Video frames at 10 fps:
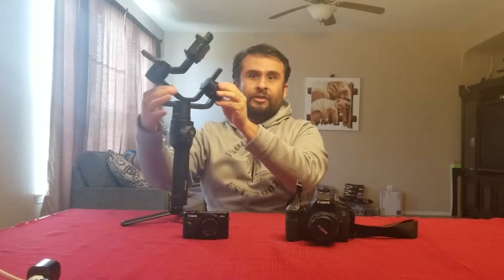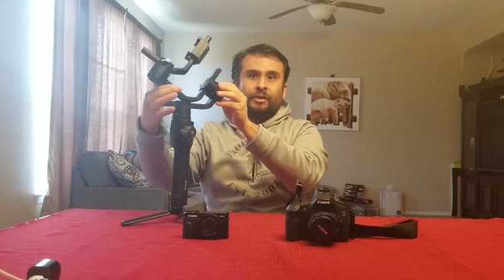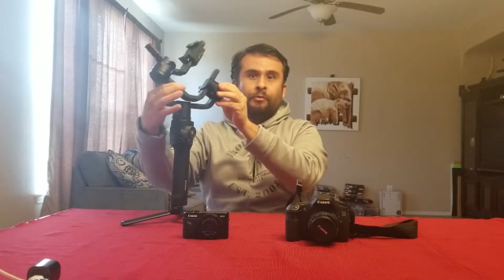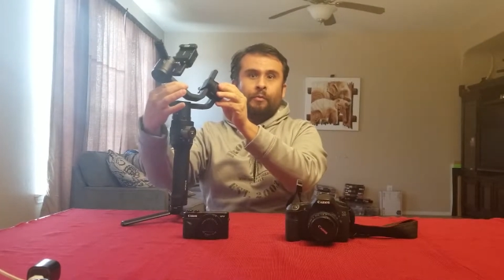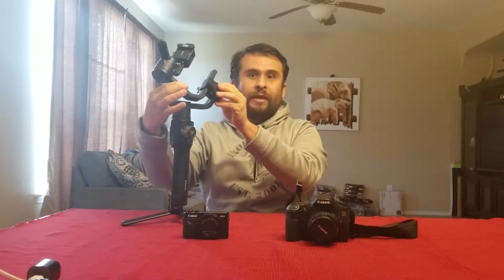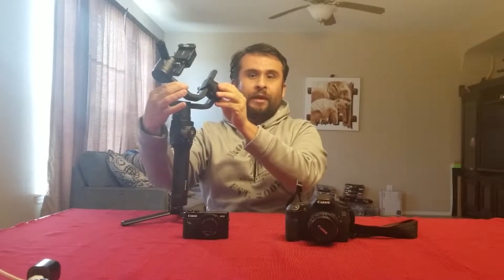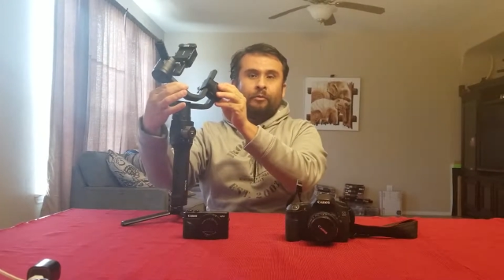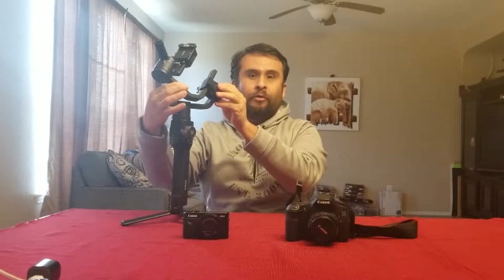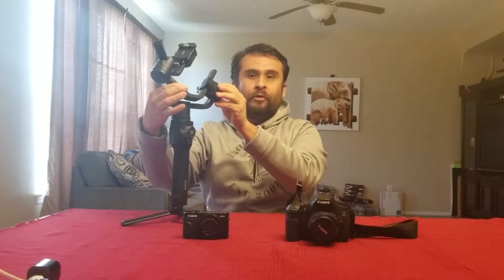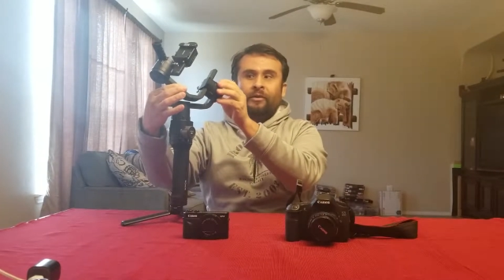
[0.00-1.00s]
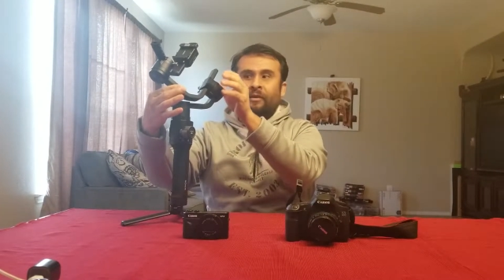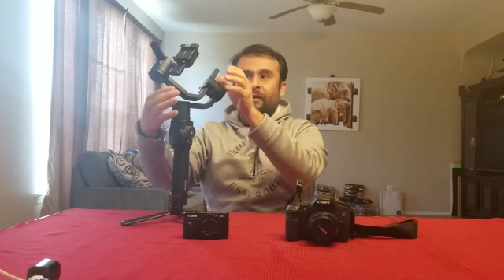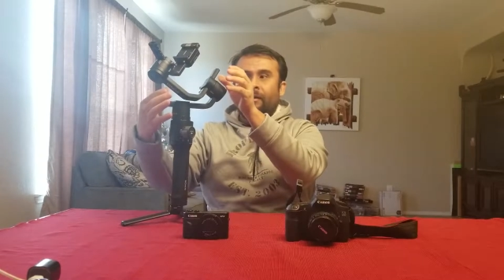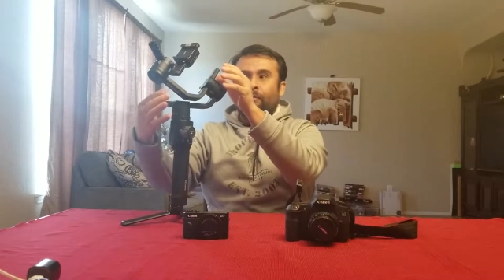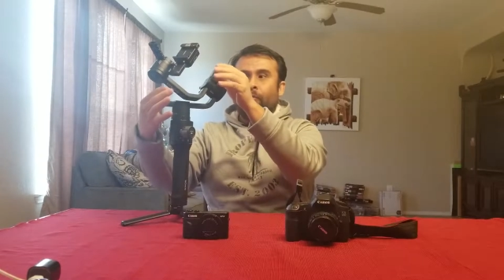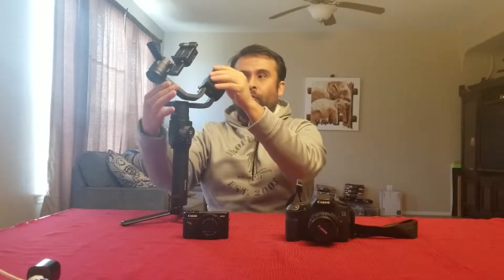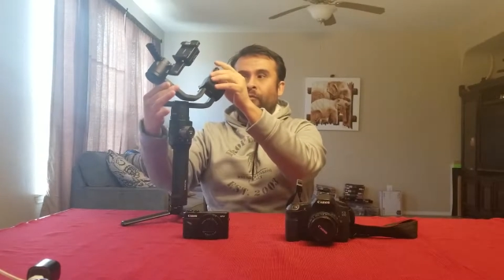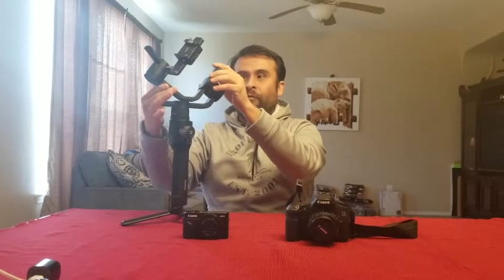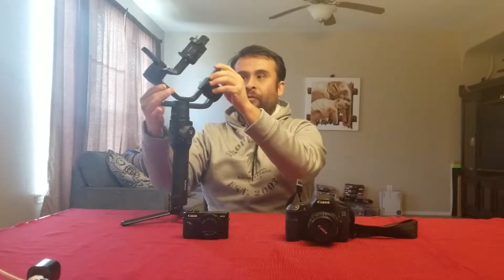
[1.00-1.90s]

It will be able to move.